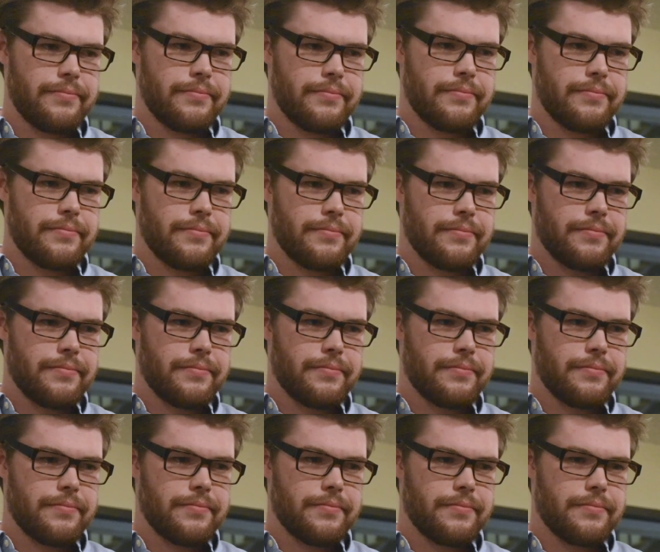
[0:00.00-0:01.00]

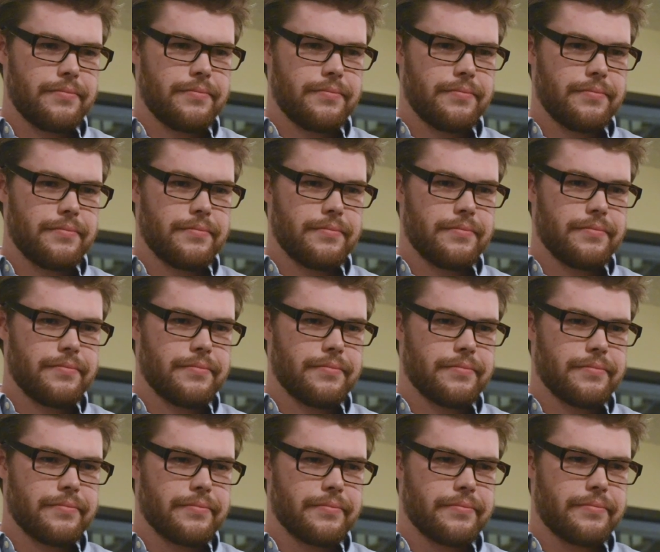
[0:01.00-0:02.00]

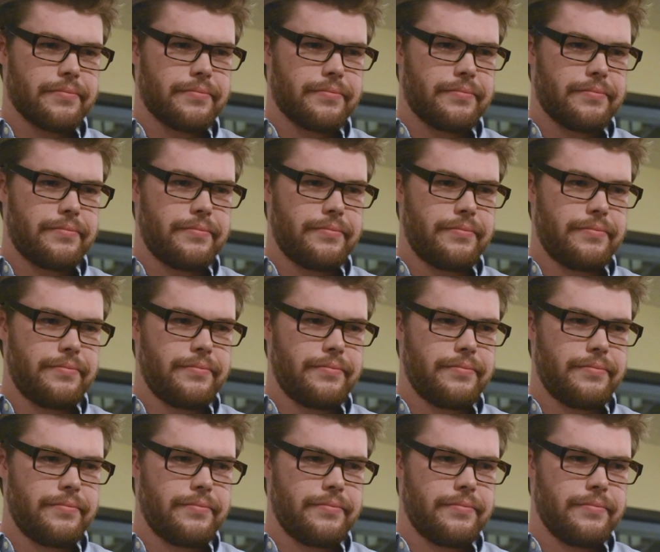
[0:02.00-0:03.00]
Nobody speaks.